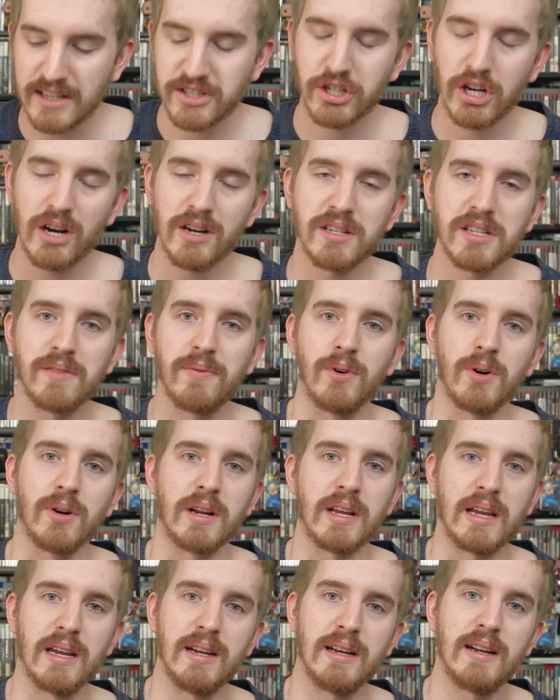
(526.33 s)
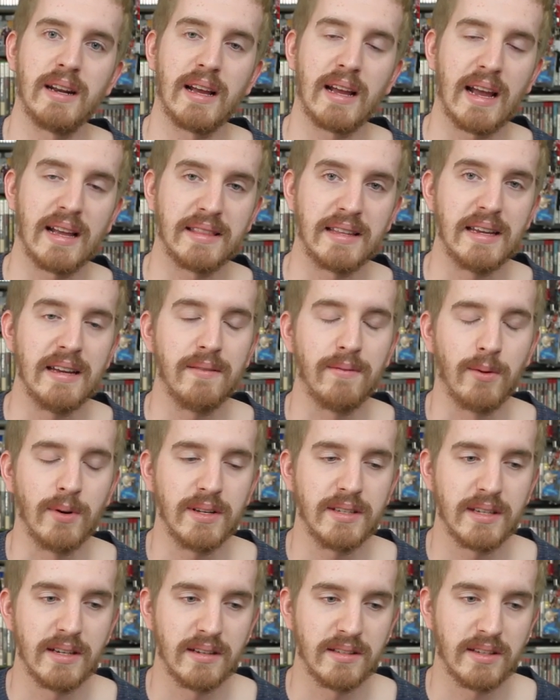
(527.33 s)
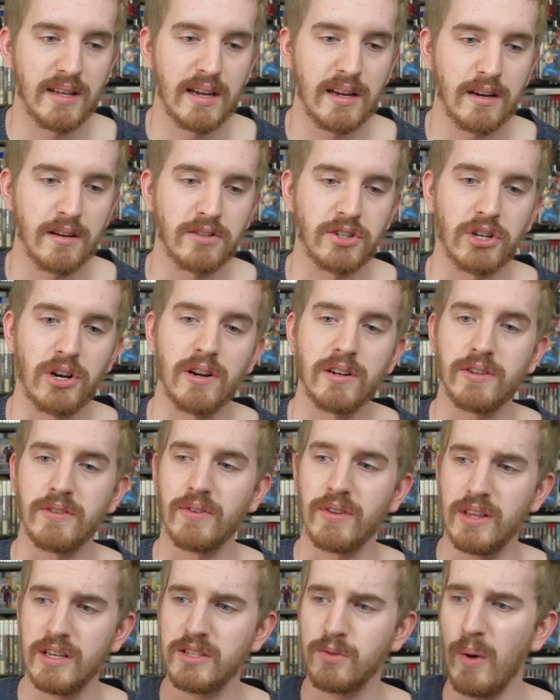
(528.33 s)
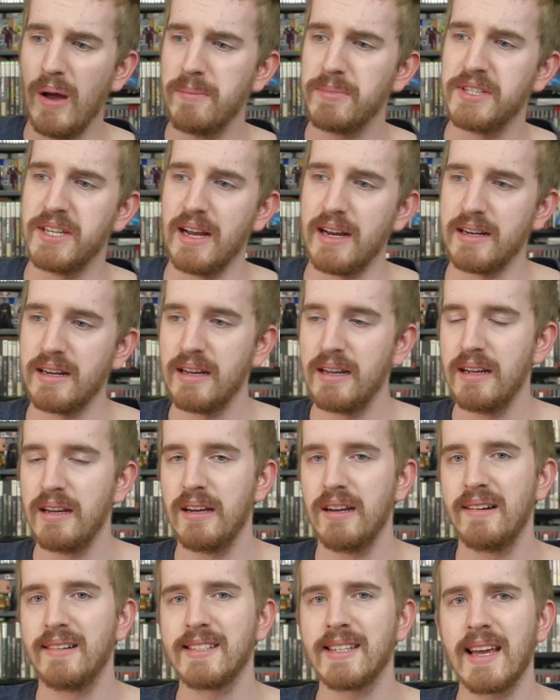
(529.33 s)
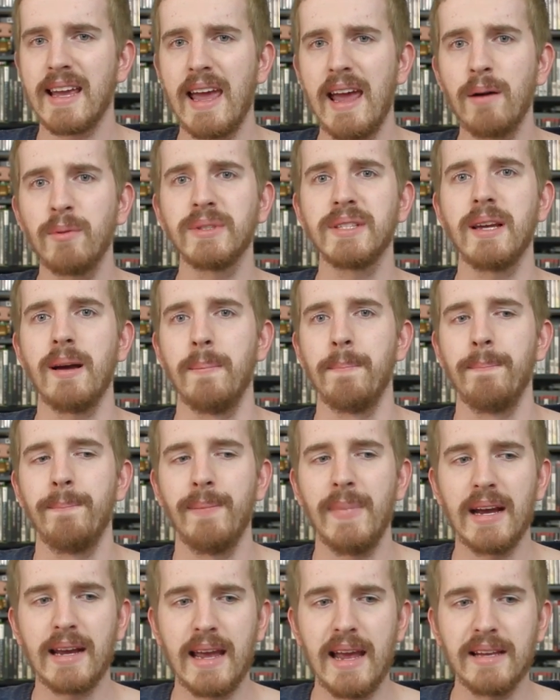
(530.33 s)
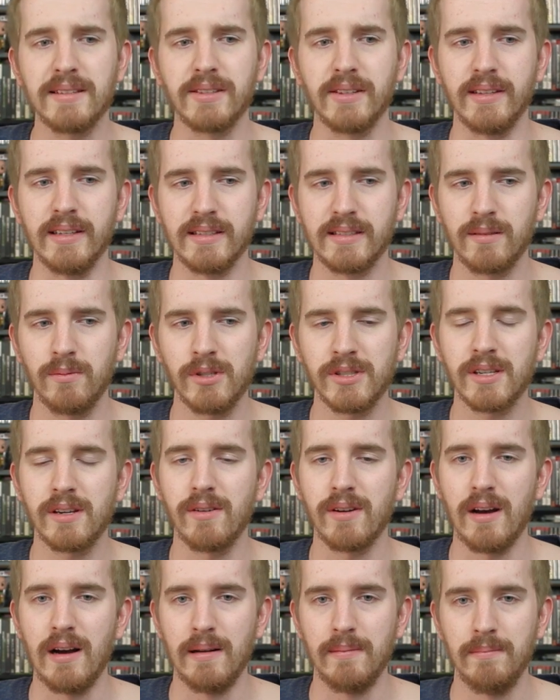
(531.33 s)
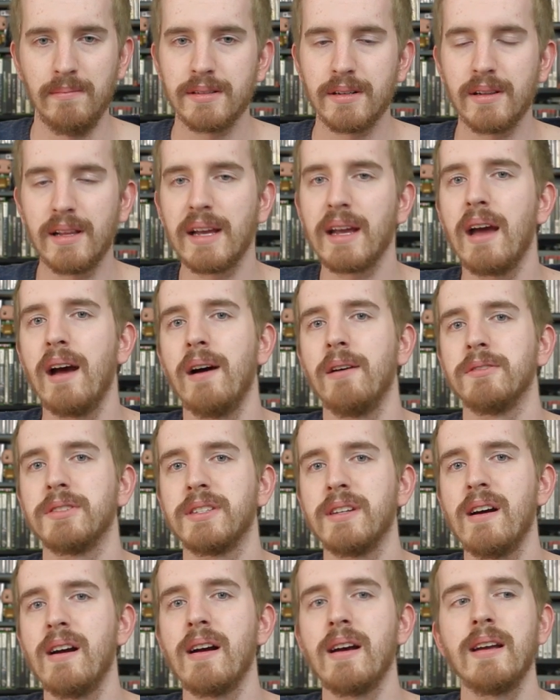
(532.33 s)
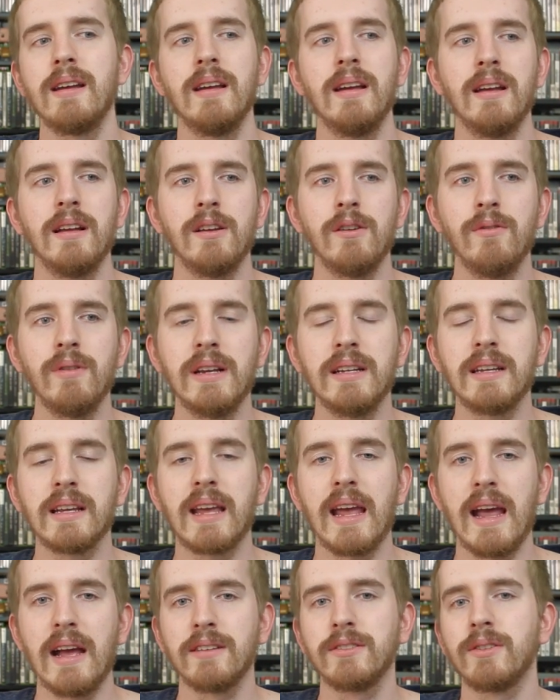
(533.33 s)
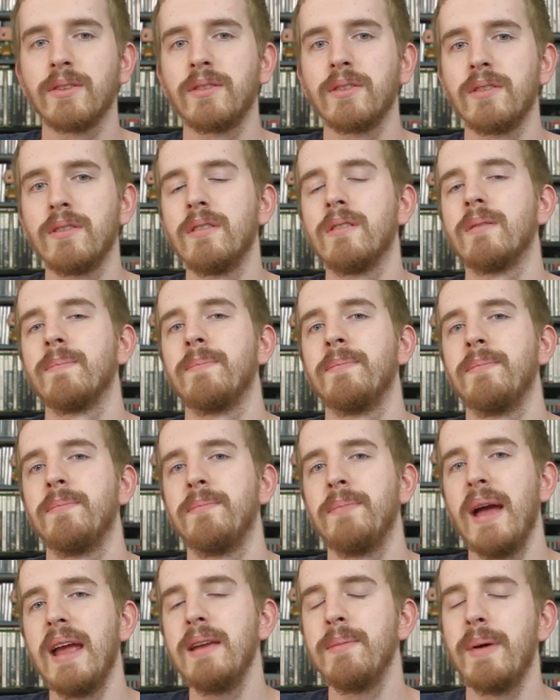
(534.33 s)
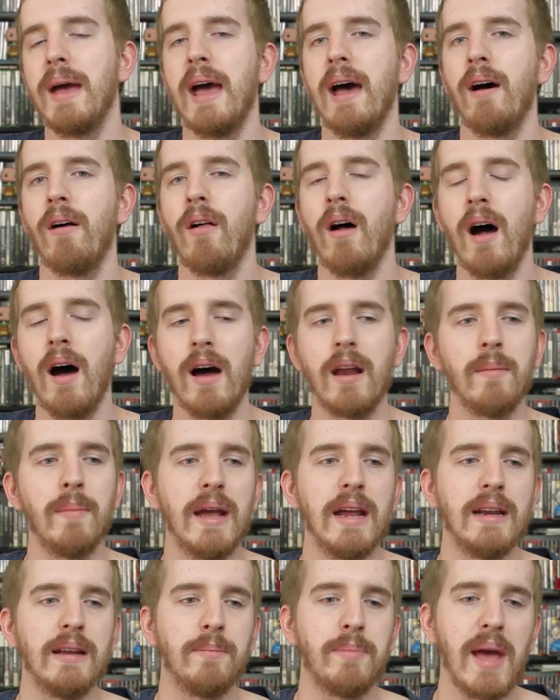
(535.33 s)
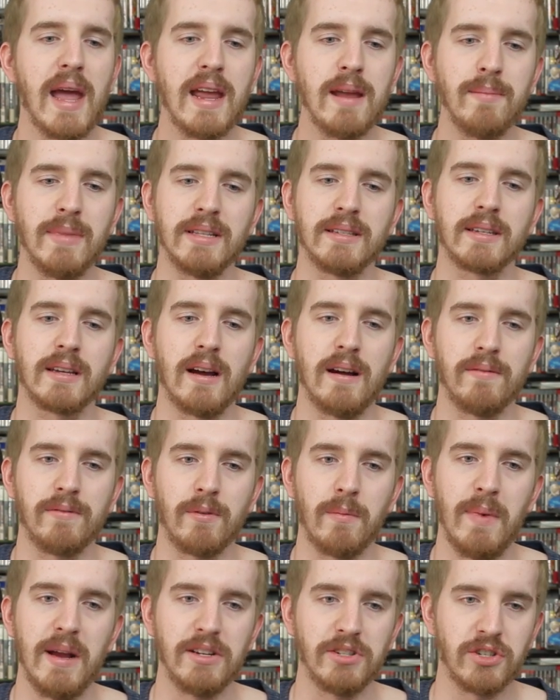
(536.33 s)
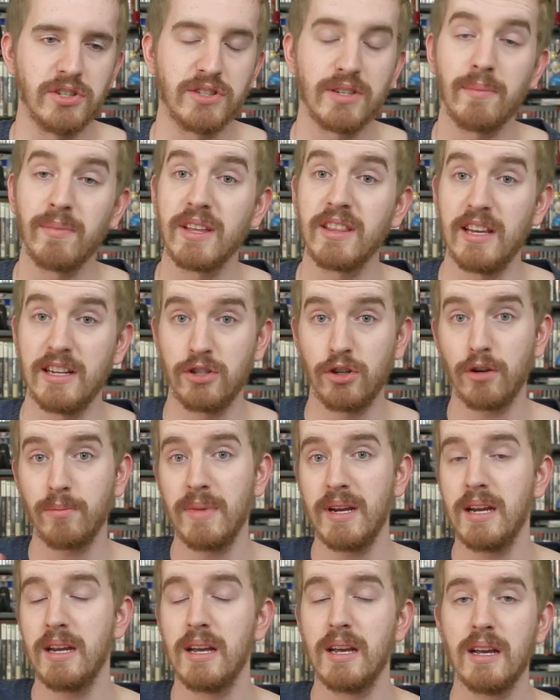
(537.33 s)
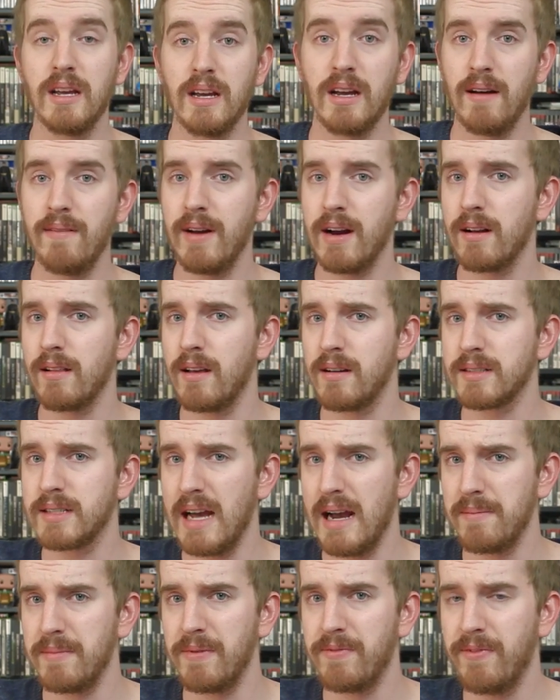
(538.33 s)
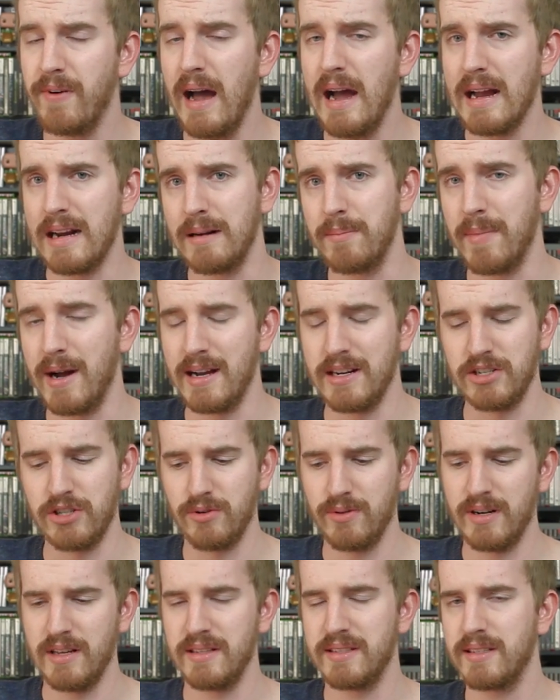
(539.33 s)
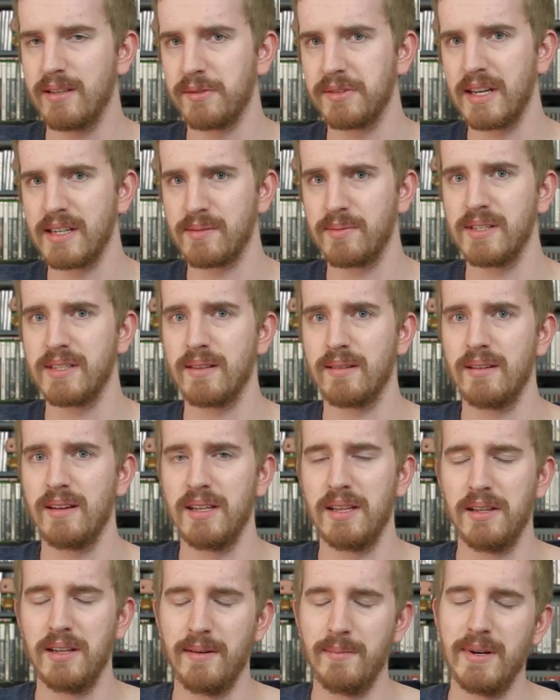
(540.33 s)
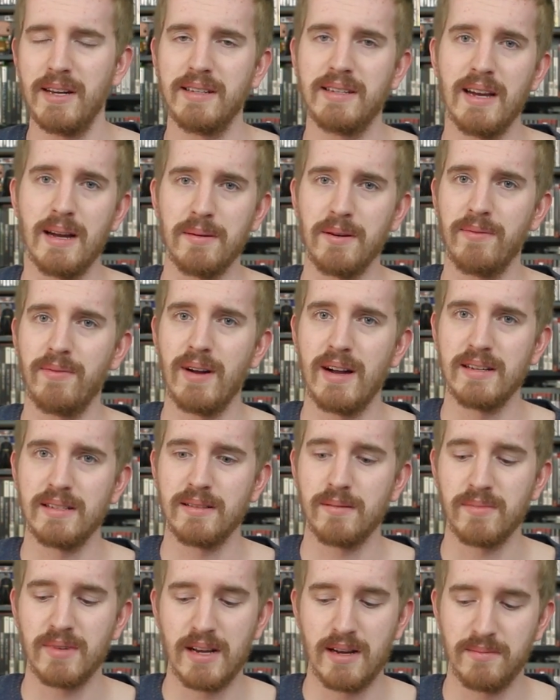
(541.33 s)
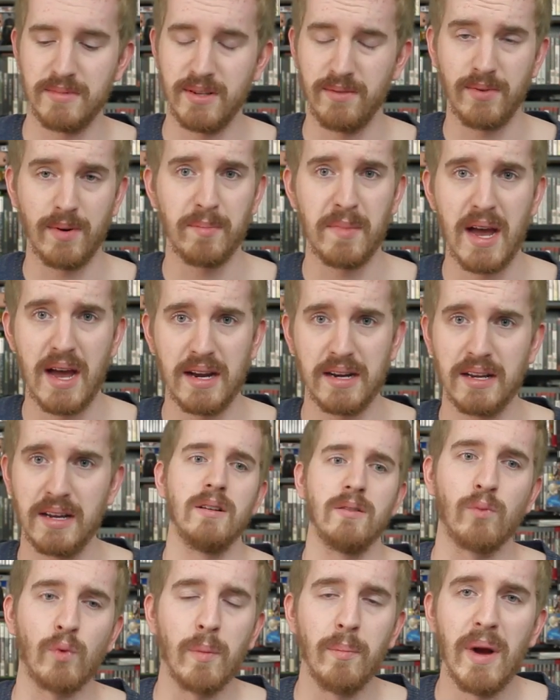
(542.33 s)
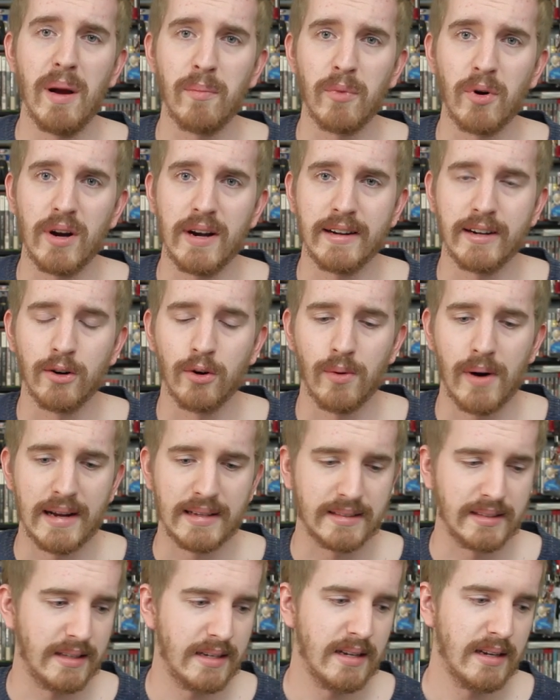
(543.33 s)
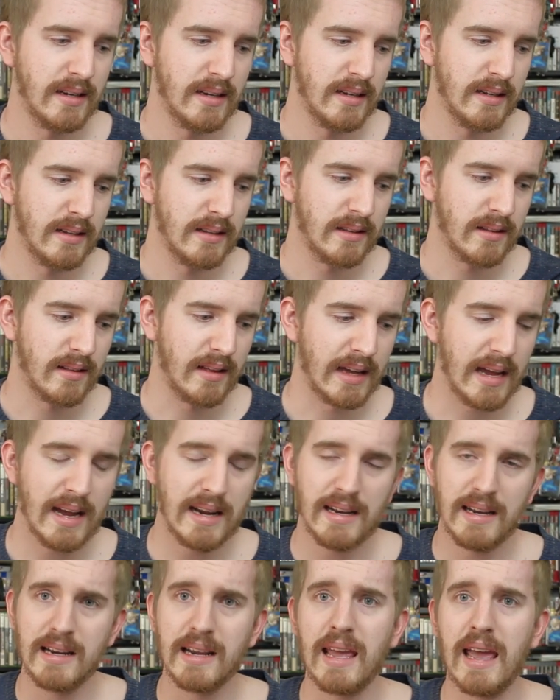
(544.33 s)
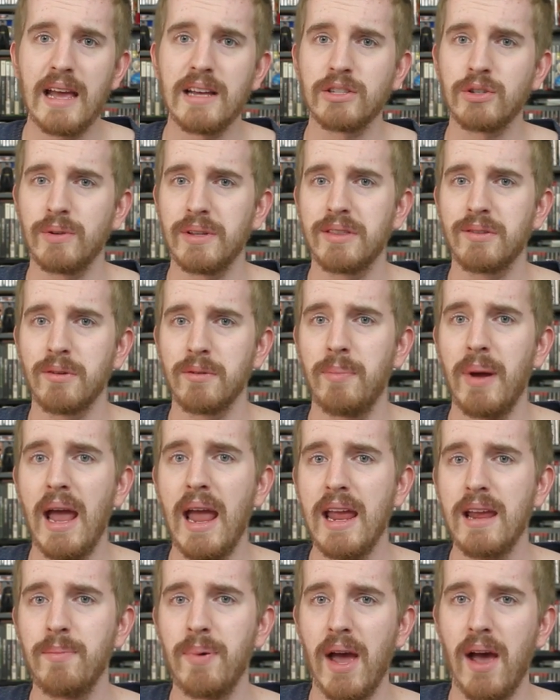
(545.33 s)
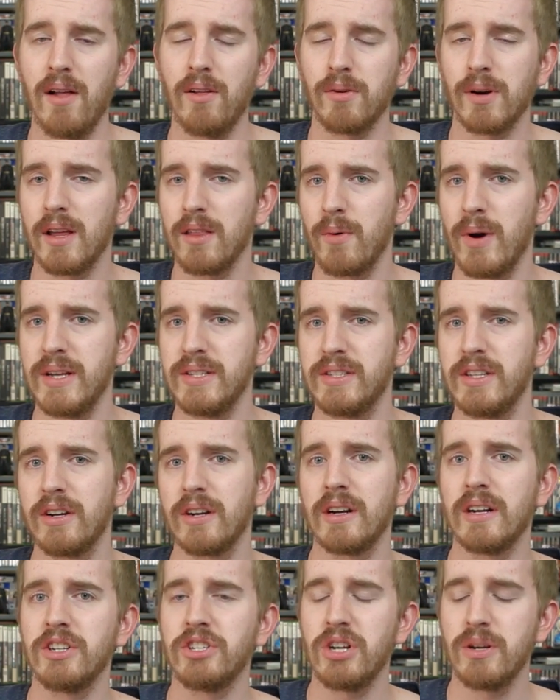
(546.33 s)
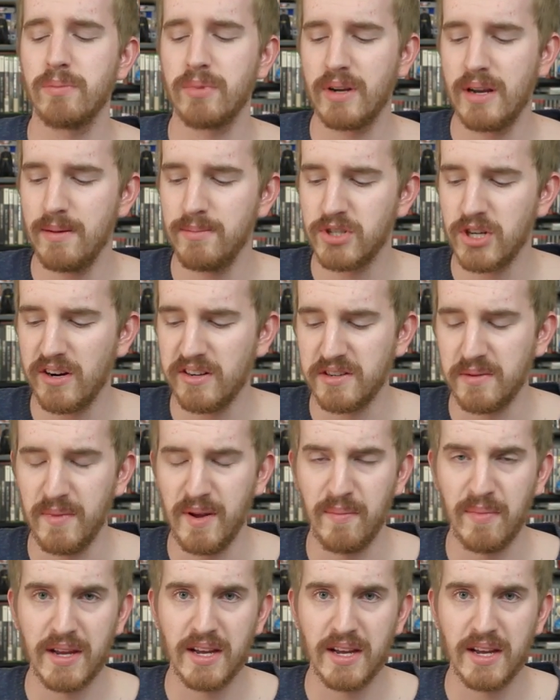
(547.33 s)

got charged for it again and I got the invoice and it's like, you're charged for this website. I was like, hey, what's up? I canceled this. What's going on? They're like, oh, sorry. You need to cancel through your PayPal automated payments confirmation, something that took me a very long time to find, mind you, and it still takes me a little bit of time to find sometimes if I'm not remembering correctly. But like, I need to cancel it through PayPal or otherwise they're gonna keep, keep charging me